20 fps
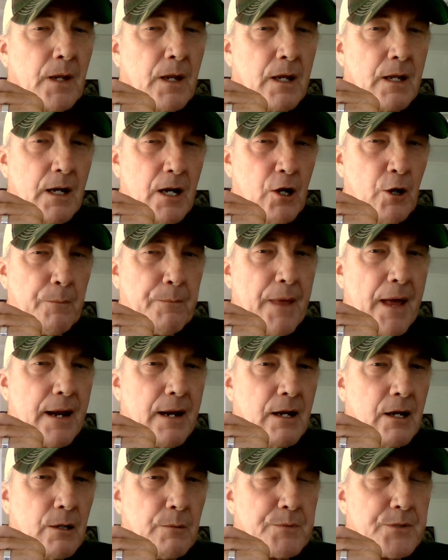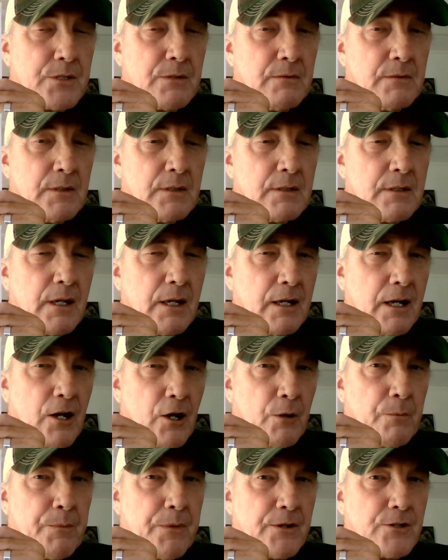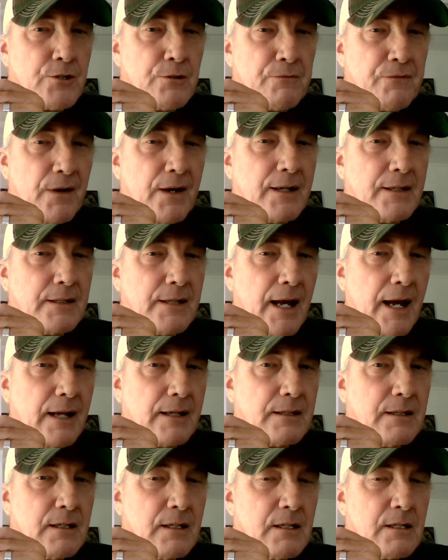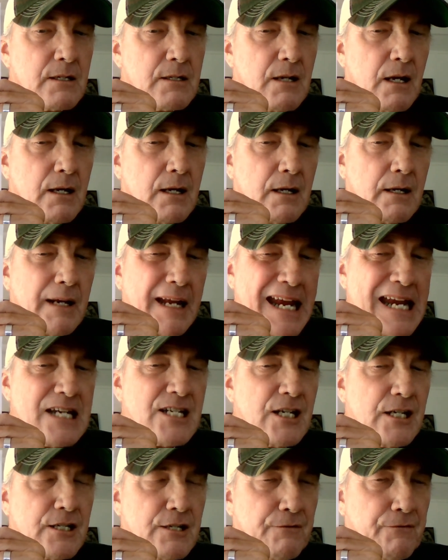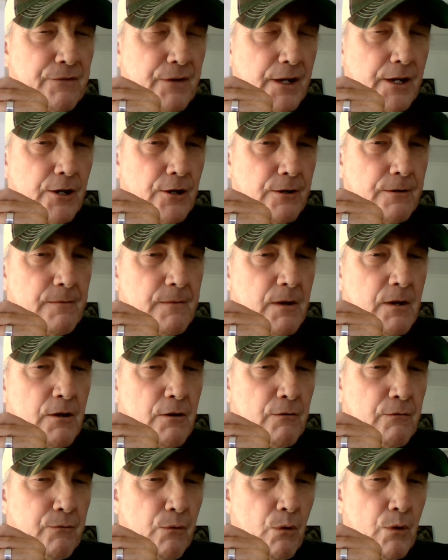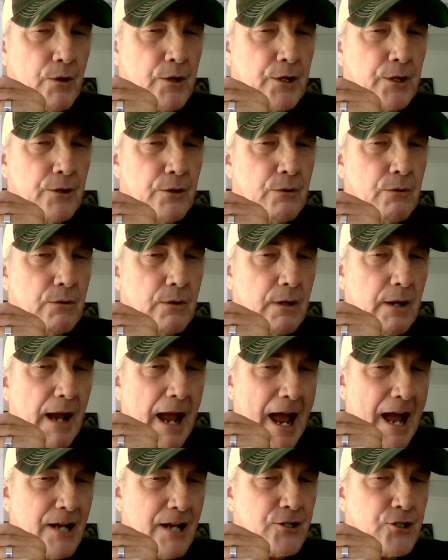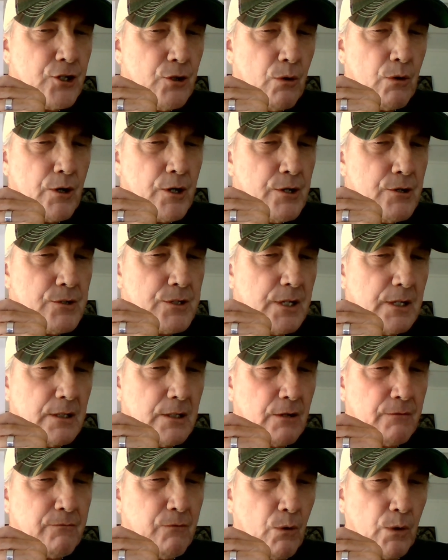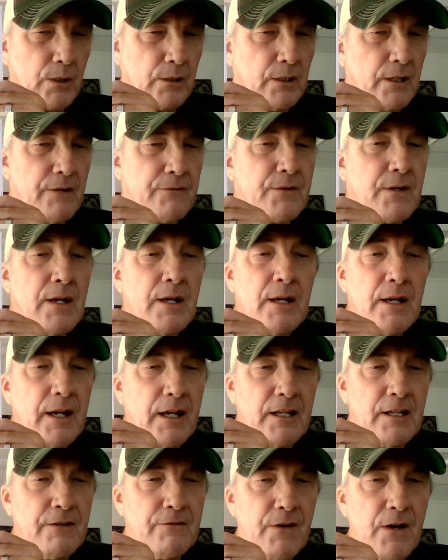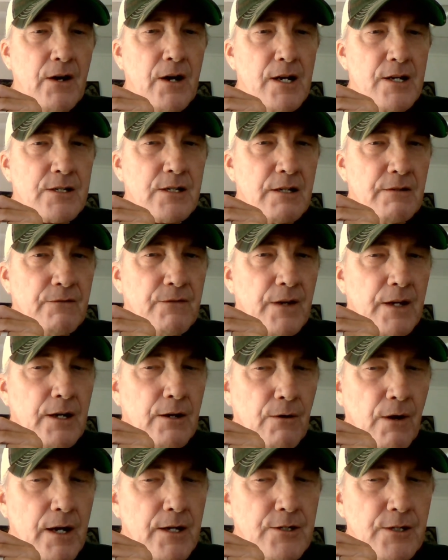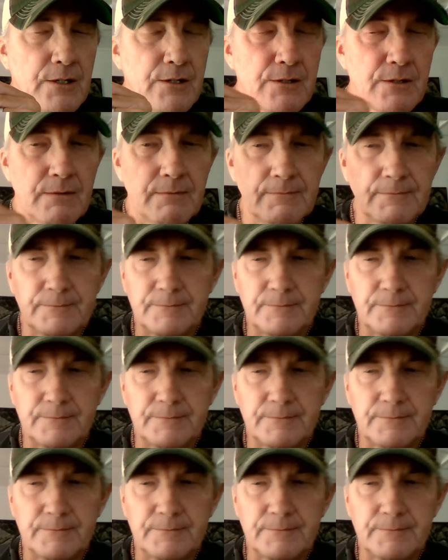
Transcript: And I hope that helps, and I hope that you find that easy to figure for you as you're using the forklift in the various configurations.